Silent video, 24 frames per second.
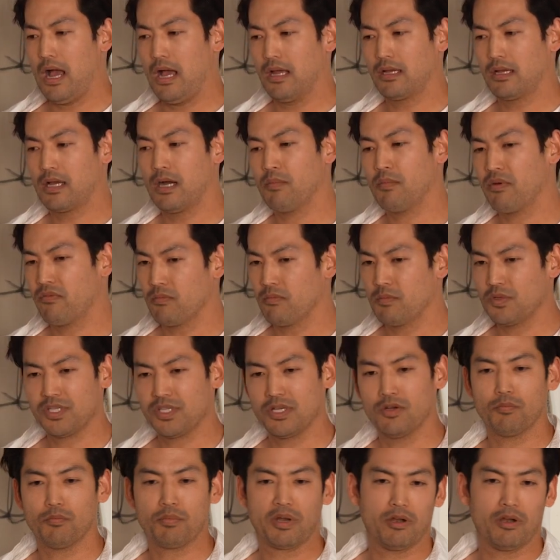Coming from a
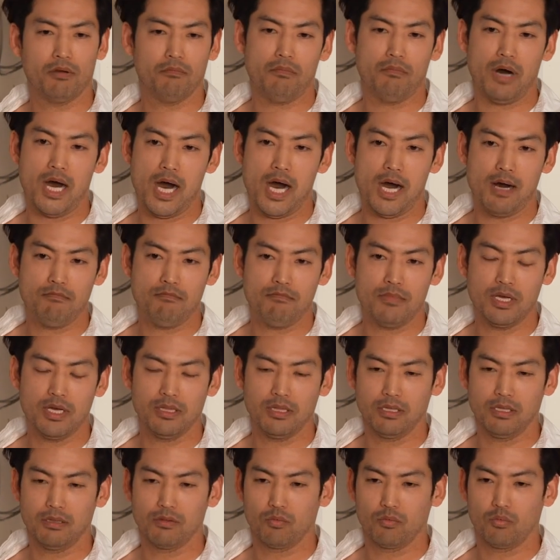single parent mom, I
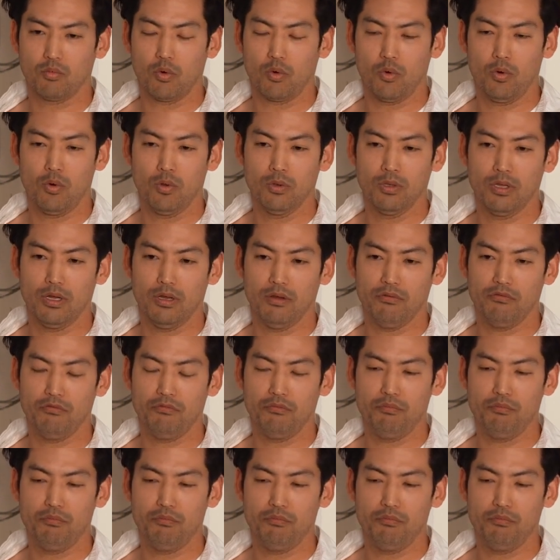think the role of